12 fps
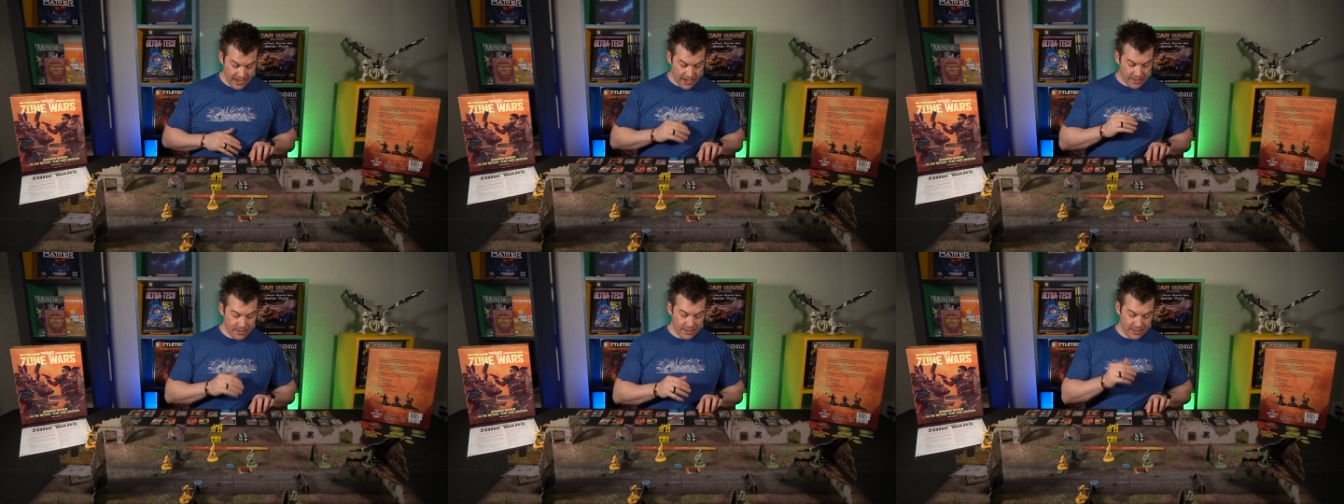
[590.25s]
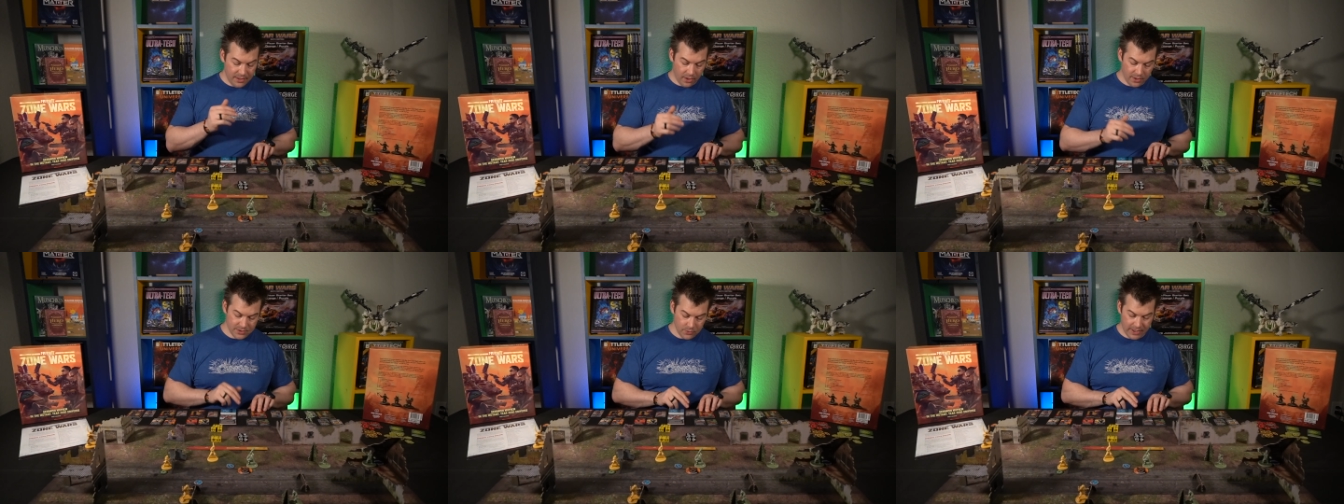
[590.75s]
And then he
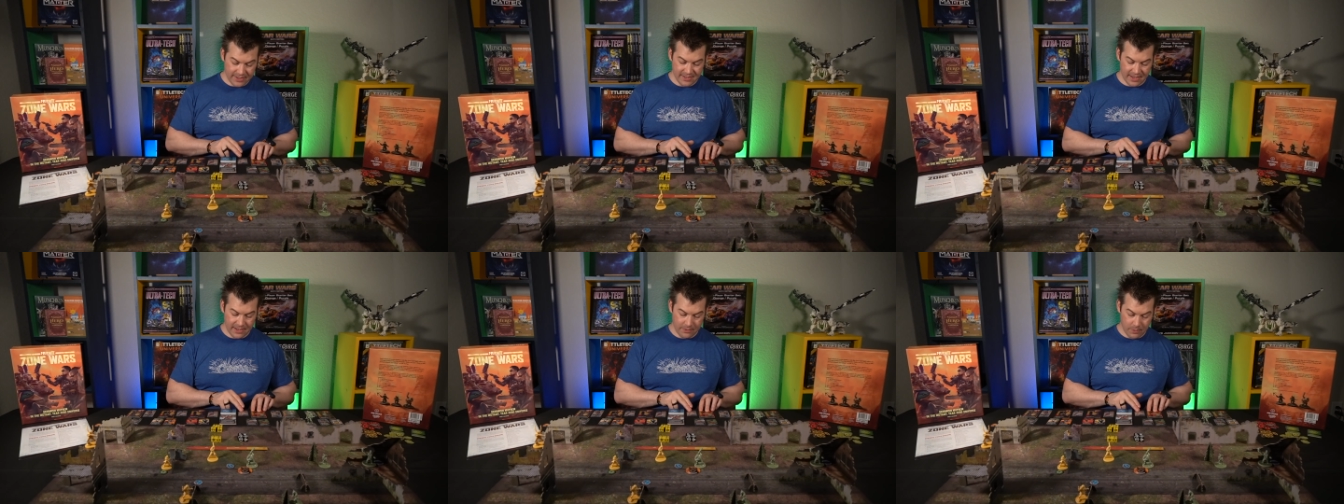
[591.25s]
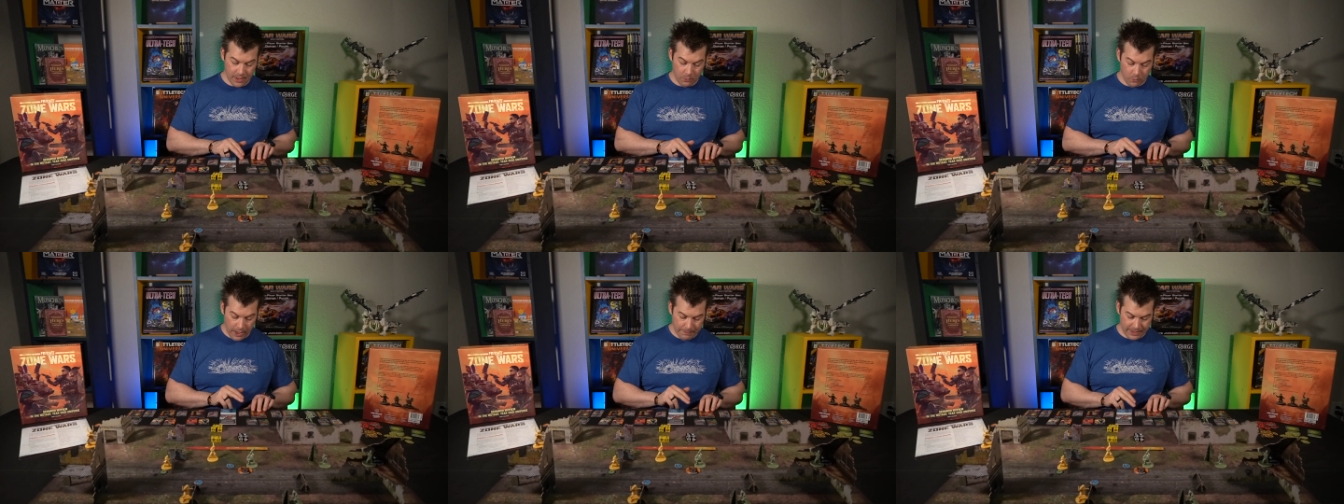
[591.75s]
also has a
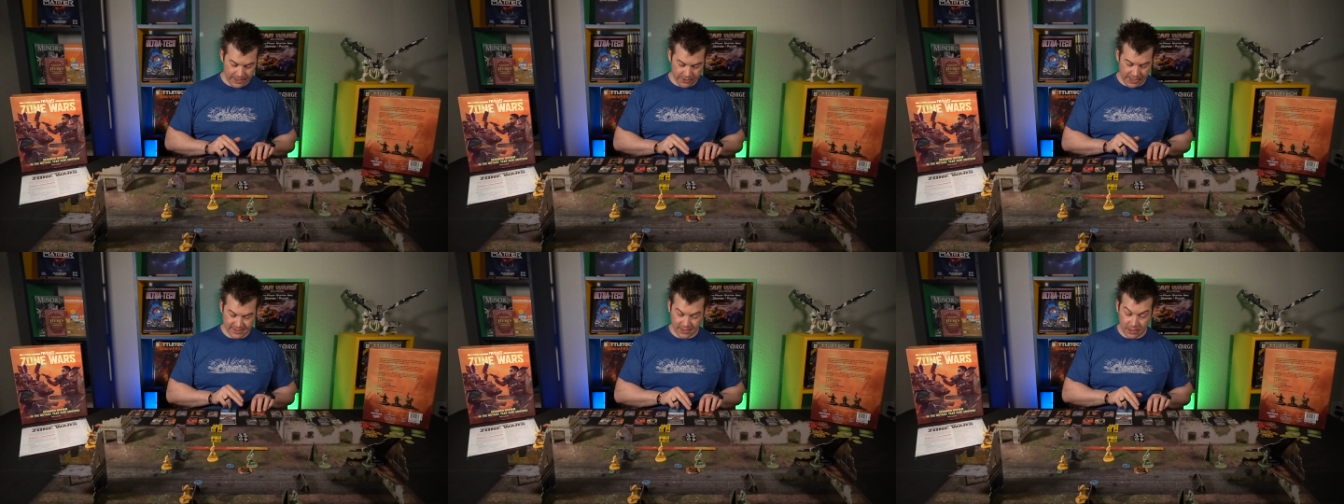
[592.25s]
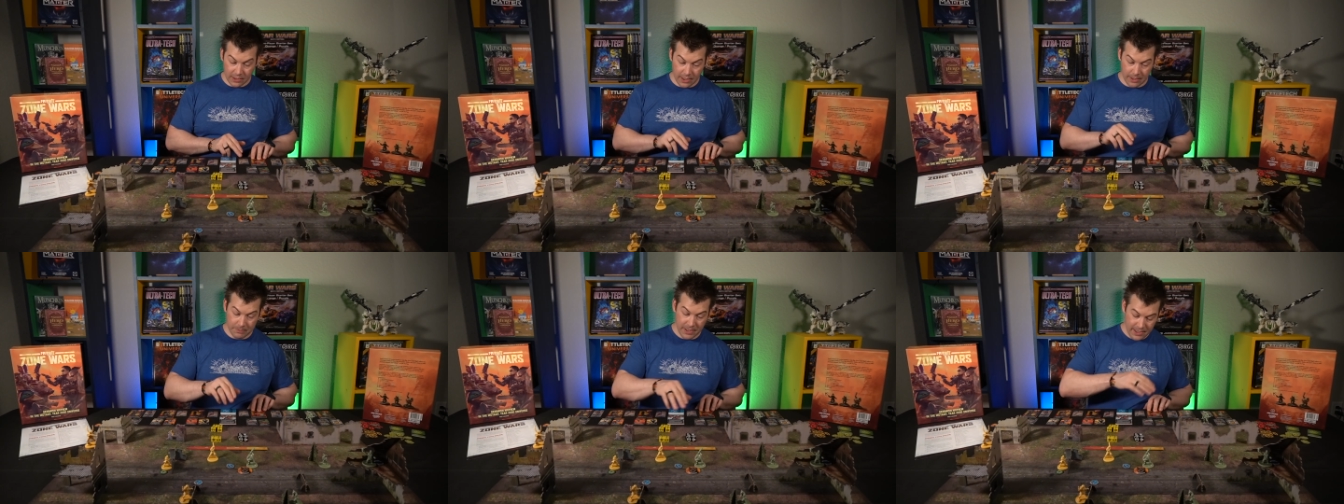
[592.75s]
weapon here. He has a club.